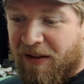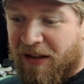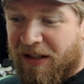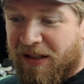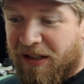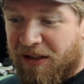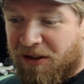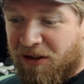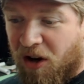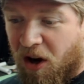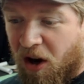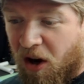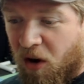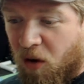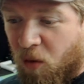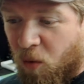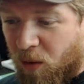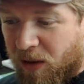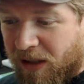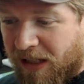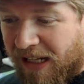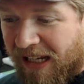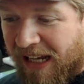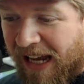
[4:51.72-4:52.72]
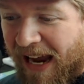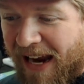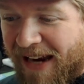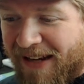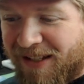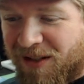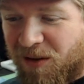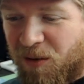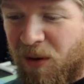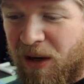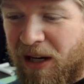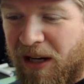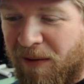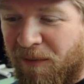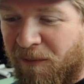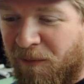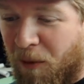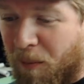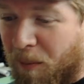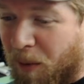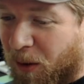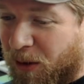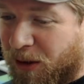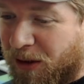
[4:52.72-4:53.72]
This guitar was a case queen
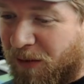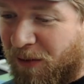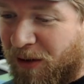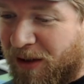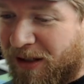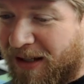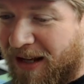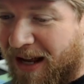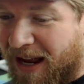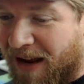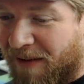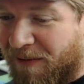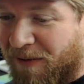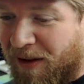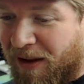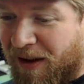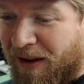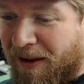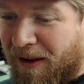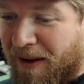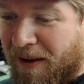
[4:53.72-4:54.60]
for most of its life.